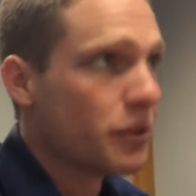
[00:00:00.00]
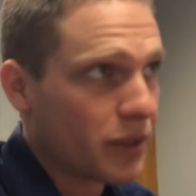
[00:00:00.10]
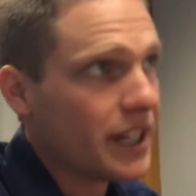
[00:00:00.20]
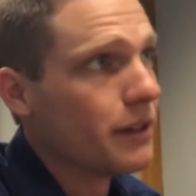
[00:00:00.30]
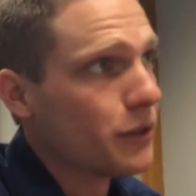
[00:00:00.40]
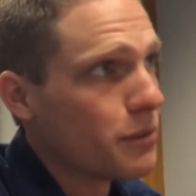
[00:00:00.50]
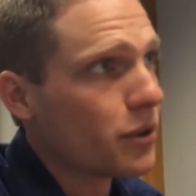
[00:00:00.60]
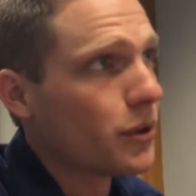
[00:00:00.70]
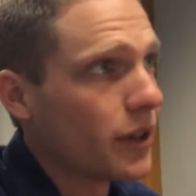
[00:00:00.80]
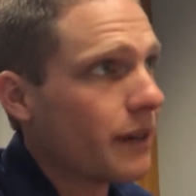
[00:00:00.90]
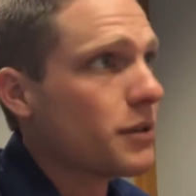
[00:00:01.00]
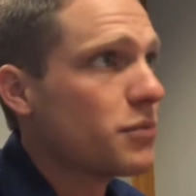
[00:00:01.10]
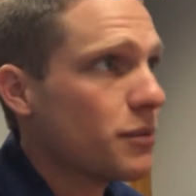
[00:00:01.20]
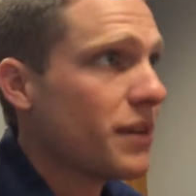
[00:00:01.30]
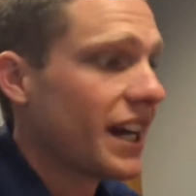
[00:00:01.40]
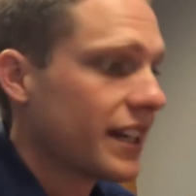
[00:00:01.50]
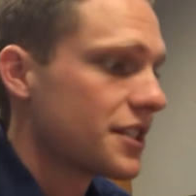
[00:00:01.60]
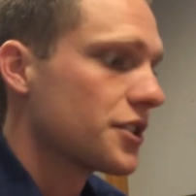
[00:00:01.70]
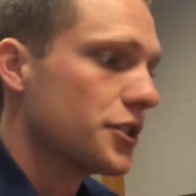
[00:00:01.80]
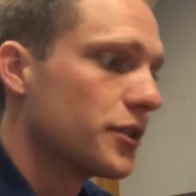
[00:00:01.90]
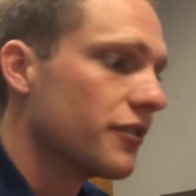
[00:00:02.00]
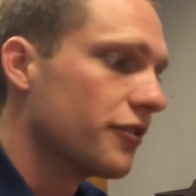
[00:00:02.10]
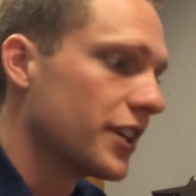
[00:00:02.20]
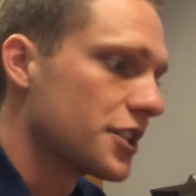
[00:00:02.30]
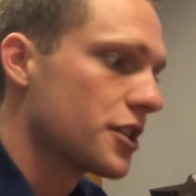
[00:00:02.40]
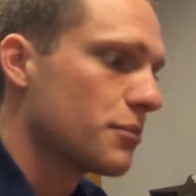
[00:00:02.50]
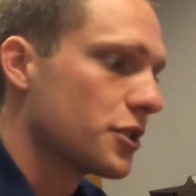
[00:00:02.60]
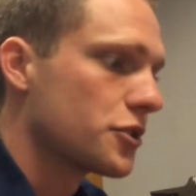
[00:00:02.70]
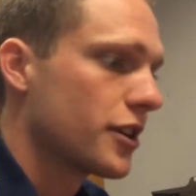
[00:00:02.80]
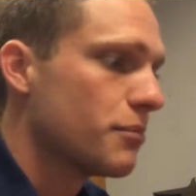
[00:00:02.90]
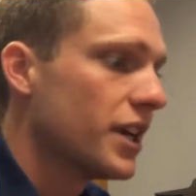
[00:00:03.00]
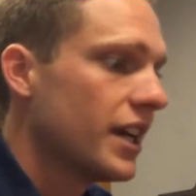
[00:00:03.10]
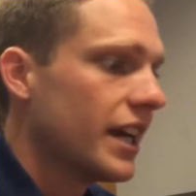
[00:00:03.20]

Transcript: key reprogrammed and put back in so you can finish up your trip